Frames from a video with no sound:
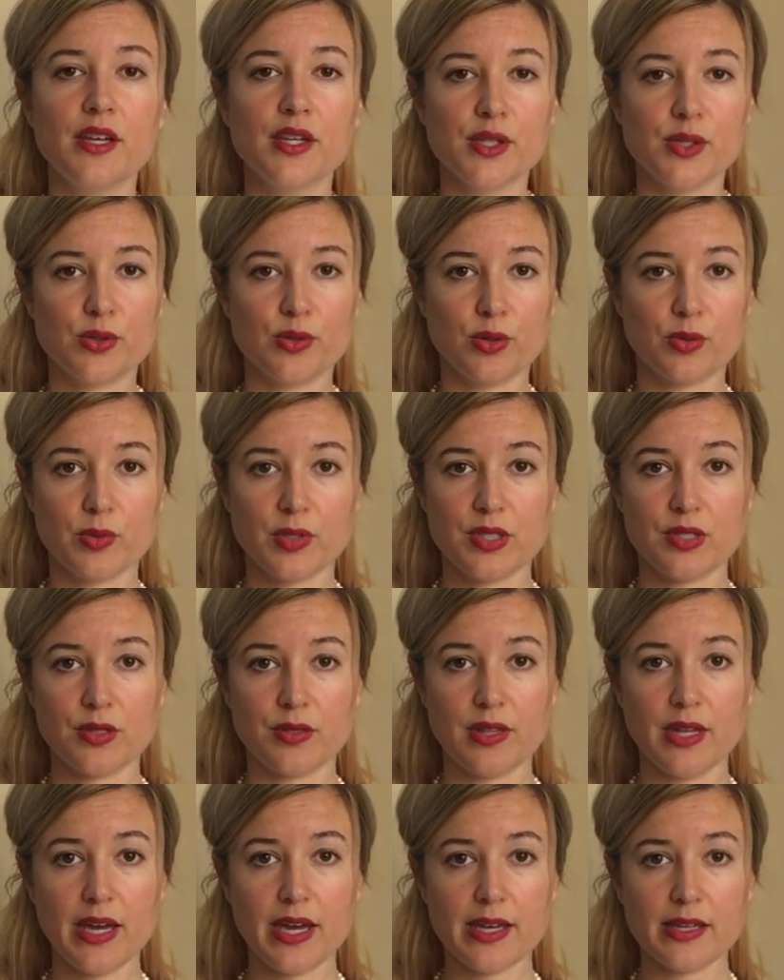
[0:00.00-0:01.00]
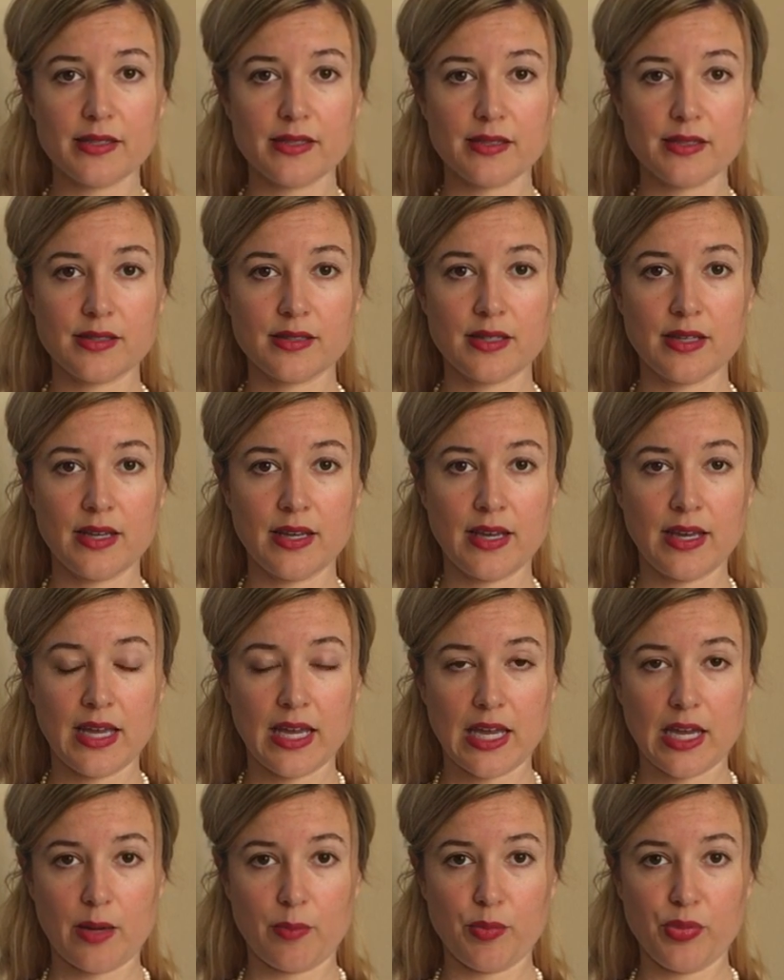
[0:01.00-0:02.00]
So when we do this
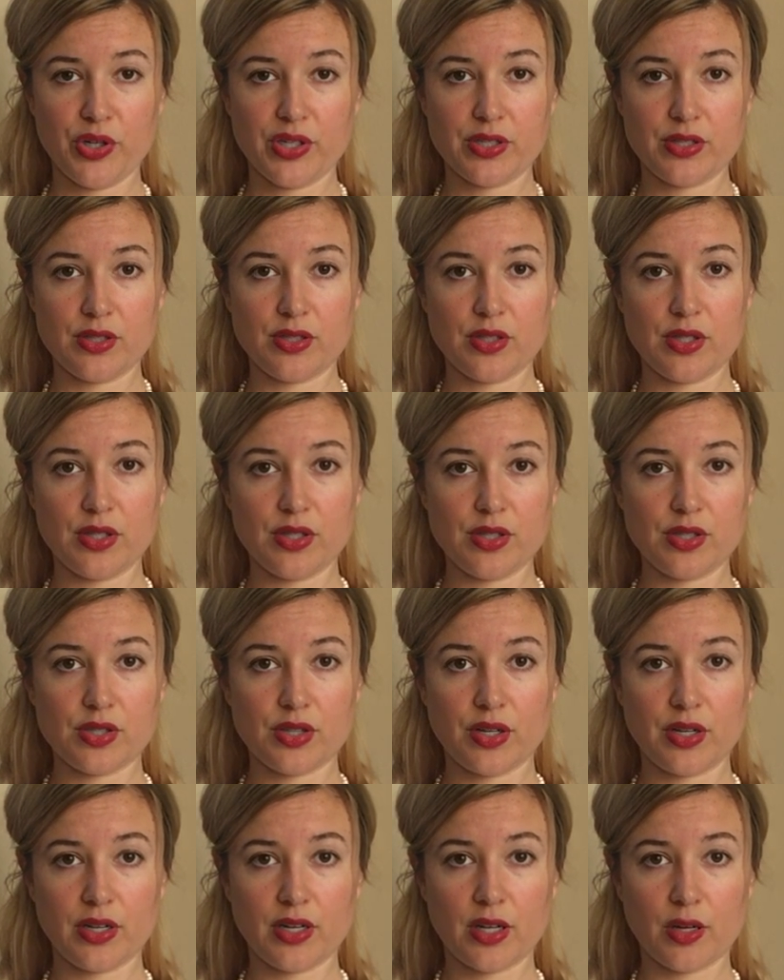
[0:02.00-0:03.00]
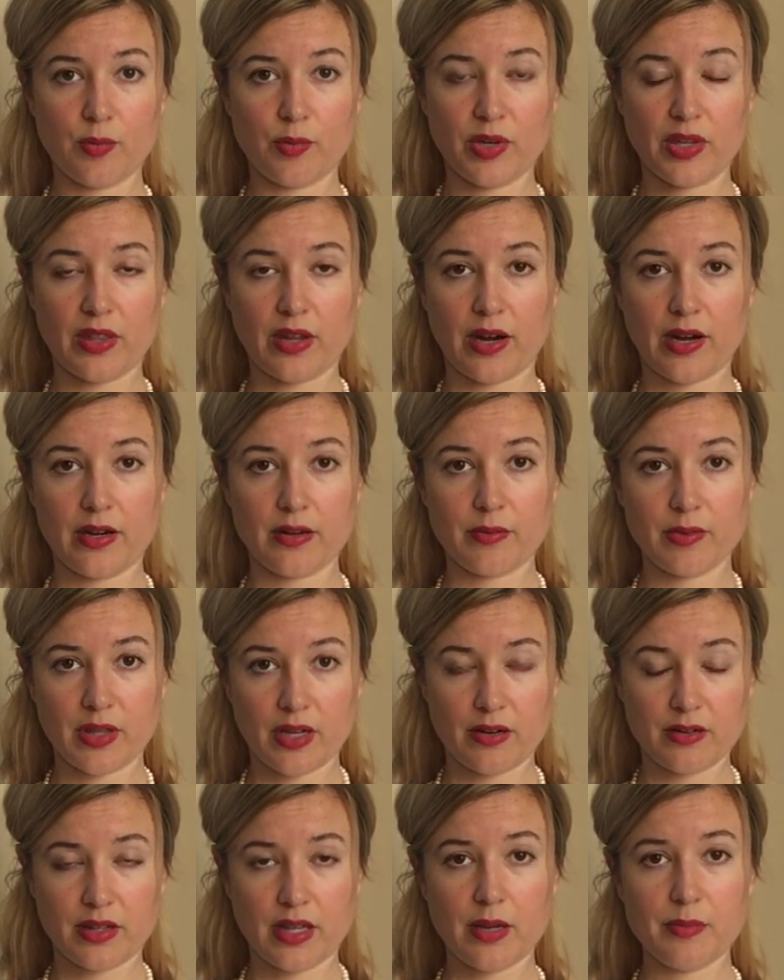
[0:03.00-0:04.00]
and push into the sternum with our
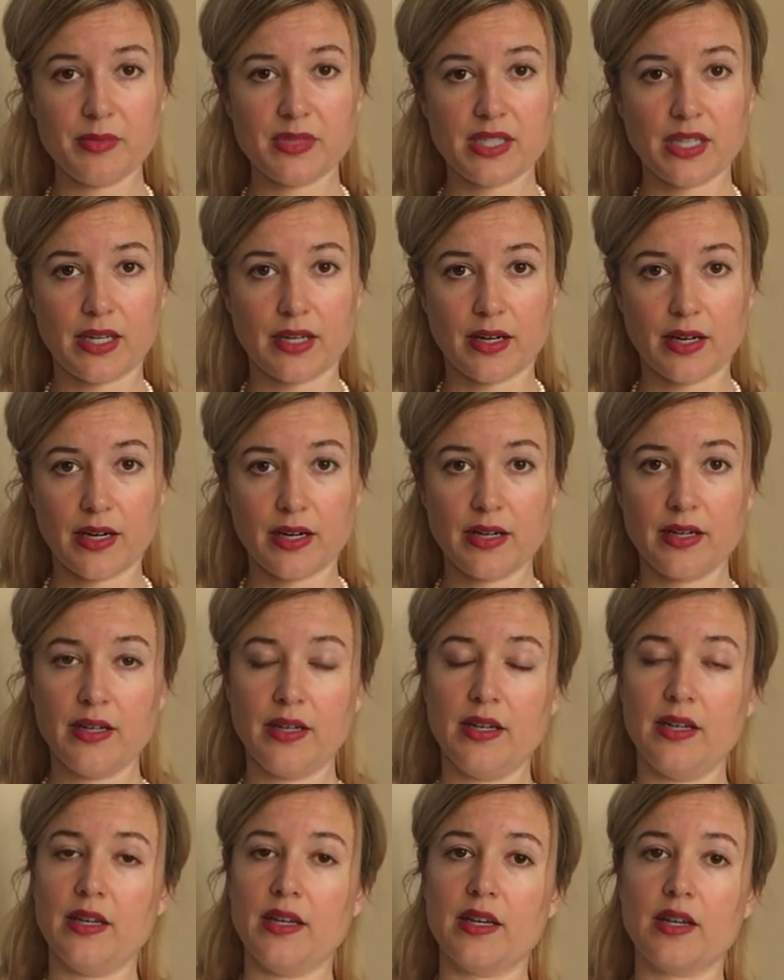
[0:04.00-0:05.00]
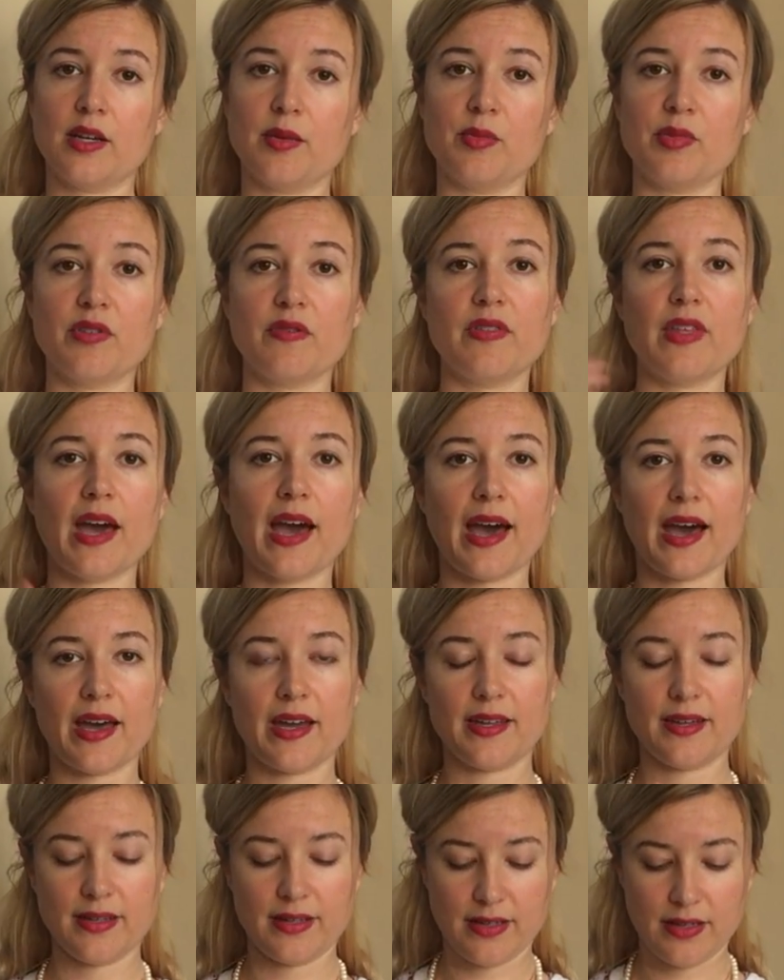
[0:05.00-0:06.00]
thumbs here, and I'll move
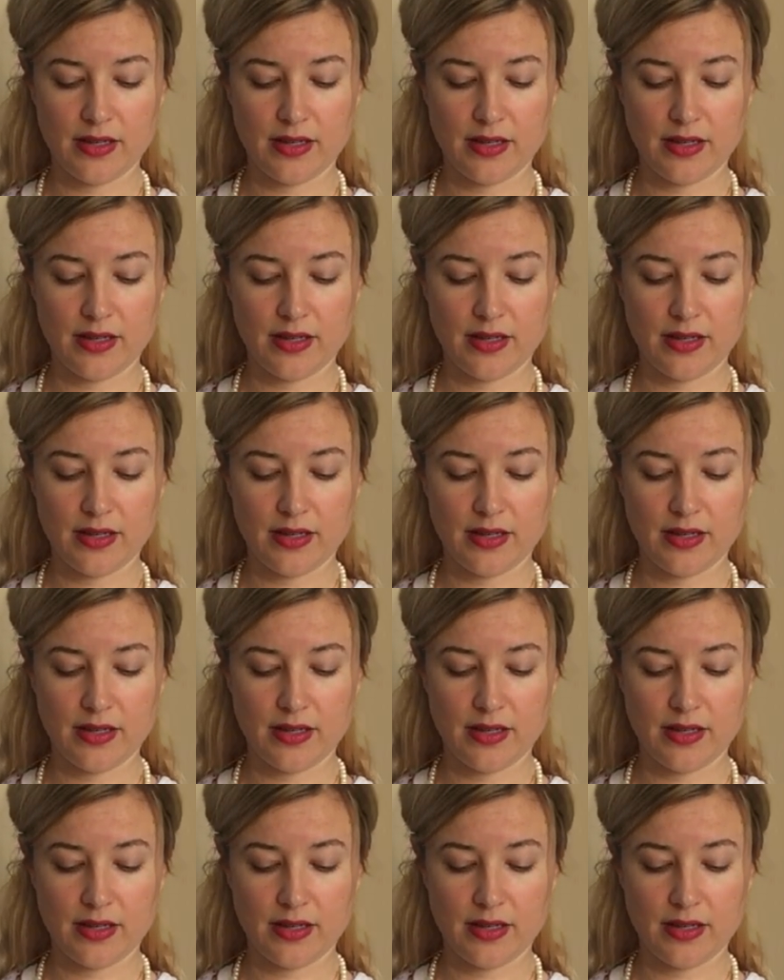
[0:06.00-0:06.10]
that.